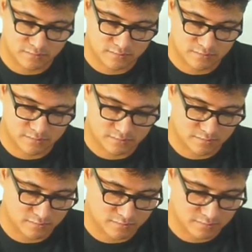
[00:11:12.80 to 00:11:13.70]

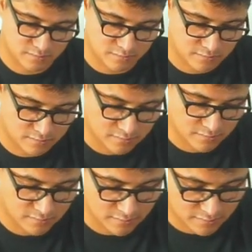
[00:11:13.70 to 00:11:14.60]

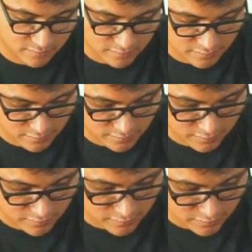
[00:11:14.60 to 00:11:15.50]

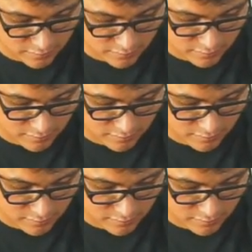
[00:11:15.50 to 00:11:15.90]
The person shown says nothing.